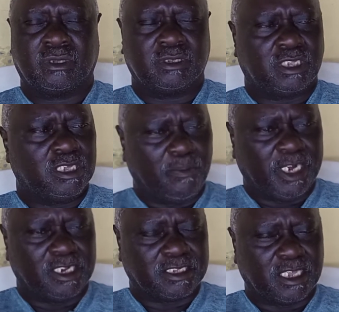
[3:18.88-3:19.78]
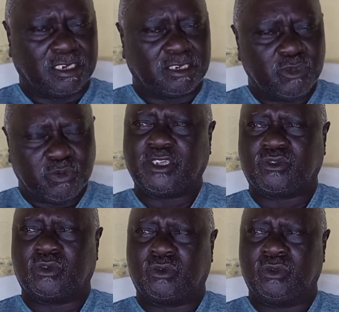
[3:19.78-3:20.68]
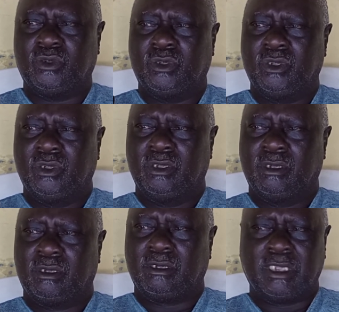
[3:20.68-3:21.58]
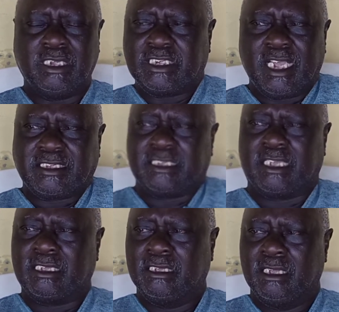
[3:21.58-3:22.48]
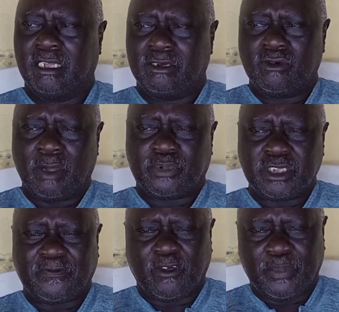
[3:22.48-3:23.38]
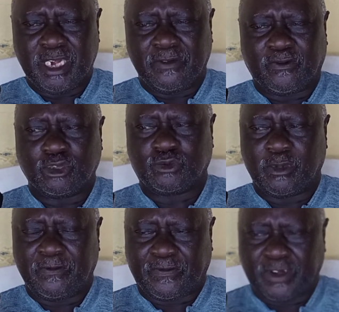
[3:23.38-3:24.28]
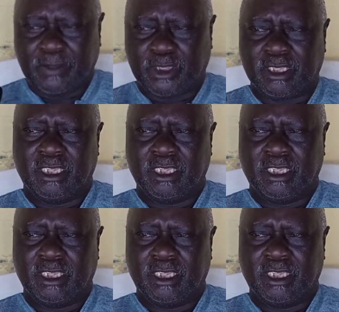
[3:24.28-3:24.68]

The man is to Basson. And Tiasi, and not process for opening force frame.